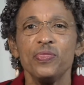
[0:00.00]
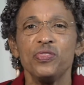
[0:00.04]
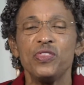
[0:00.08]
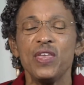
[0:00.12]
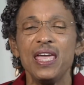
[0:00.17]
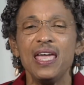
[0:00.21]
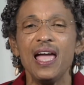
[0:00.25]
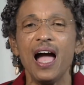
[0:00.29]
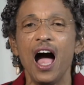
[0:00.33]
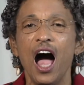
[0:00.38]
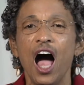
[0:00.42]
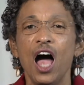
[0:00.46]

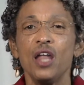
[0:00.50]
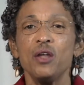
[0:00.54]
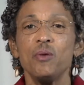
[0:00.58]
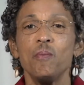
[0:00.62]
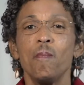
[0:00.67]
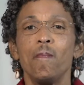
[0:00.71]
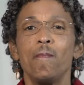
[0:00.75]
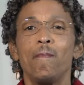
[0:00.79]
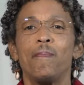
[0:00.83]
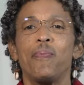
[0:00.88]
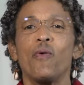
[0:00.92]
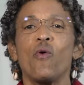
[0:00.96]
the
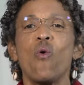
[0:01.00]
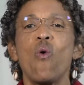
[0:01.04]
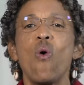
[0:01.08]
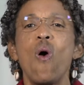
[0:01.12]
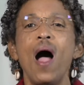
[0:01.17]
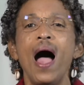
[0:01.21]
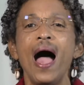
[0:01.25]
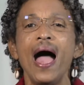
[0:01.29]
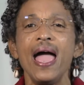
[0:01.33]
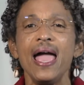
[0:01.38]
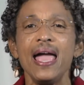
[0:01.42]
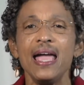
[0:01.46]

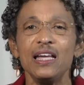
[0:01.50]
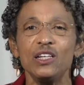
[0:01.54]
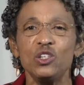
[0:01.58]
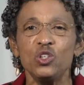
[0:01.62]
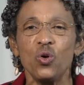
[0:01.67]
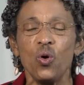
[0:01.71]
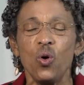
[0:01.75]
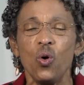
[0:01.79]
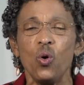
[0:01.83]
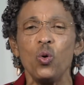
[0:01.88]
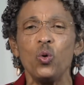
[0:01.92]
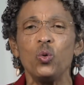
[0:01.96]

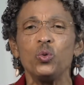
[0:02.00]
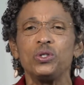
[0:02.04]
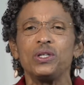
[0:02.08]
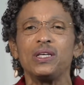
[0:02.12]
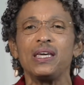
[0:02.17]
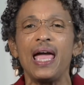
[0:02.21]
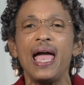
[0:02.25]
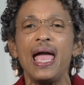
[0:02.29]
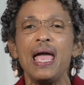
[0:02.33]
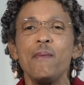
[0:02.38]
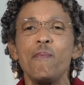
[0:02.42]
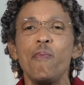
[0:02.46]
unbridled
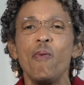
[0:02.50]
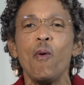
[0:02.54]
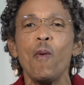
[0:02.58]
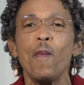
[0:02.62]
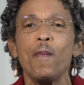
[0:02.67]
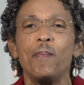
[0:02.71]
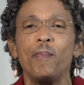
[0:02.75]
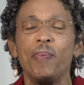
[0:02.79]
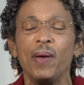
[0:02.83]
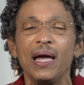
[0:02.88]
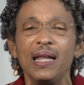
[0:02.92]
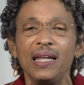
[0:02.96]

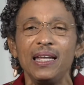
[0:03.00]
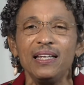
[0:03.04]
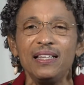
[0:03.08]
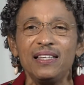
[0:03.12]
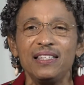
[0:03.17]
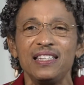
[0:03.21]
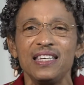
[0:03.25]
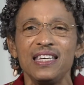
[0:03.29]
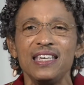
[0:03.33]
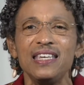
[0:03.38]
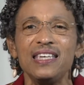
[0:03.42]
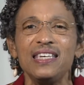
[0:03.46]

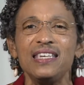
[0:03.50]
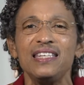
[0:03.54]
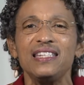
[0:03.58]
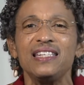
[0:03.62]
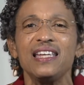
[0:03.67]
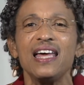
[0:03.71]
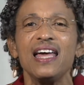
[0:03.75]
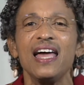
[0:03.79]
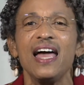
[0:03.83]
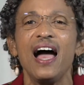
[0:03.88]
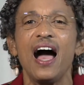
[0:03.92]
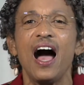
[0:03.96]

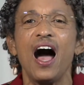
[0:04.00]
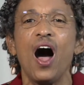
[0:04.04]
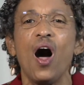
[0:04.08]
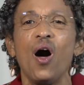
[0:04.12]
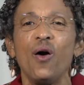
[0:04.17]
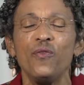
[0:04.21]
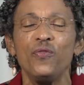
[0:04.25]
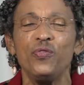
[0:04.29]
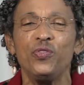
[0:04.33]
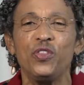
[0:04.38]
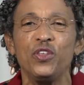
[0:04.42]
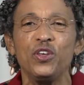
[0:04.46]
capabilities
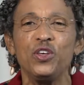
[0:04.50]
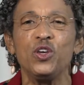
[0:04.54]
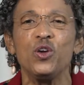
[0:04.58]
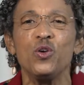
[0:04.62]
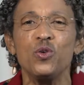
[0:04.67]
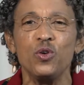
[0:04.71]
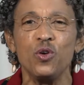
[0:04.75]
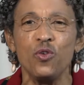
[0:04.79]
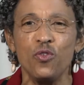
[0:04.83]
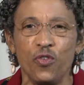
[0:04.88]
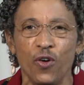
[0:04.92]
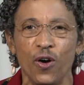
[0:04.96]
of the
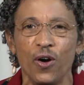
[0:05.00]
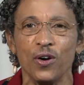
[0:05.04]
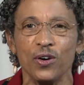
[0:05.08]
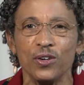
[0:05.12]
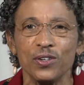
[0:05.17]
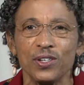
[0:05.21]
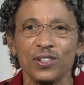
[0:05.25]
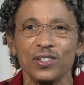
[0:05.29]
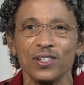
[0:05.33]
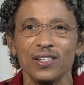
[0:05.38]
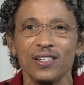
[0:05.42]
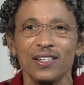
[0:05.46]

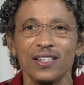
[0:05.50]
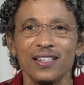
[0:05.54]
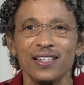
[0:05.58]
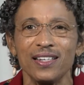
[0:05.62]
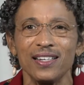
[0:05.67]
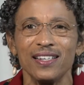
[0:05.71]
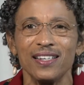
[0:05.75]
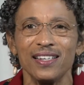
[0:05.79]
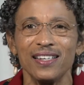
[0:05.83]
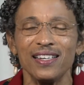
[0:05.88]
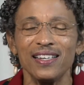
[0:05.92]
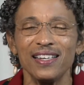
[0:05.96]
universe.
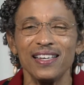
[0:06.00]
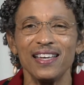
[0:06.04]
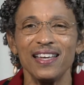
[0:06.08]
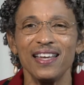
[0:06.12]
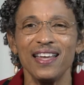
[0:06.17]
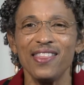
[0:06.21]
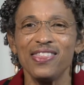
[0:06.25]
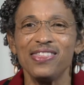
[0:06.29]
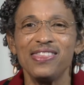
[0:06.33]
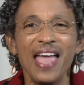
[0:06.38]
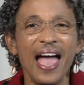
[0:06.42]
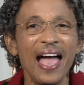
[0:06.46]

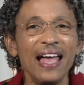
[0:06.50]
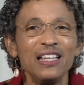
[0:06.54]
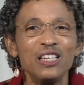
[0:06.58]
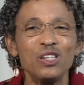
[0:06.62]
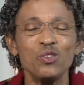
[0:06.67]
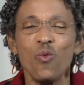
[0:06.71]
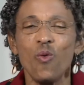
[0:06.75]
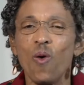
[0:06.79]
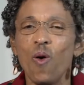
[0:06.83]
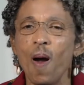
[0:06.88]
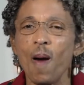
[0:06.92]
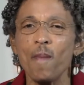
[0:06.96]

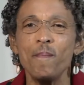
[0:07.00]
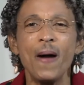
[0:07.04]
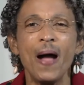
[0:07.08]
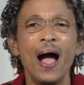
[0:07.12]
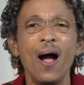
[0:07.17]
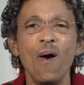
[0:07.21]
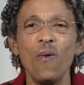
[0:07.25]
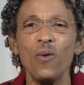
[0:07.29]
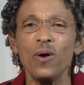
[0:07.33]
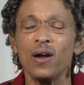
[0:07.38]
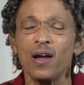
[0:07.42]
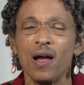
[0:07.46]
That's where our
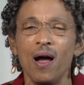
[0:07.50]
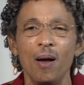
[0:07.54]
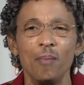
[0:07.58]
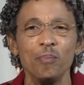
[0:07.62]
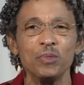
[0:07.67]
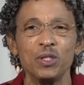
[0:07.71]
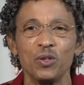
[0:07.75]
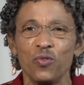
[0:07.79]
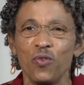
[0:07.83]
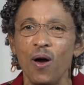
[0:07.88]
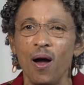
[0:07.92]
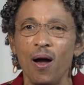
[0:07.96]
power
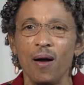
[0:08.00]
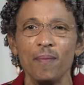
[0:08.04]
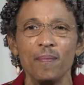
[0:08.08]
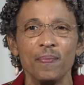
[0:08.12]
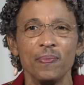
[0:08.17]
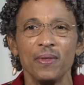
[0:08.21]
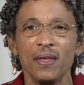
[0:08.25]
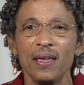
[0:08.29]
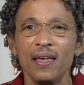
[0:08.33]
comes from,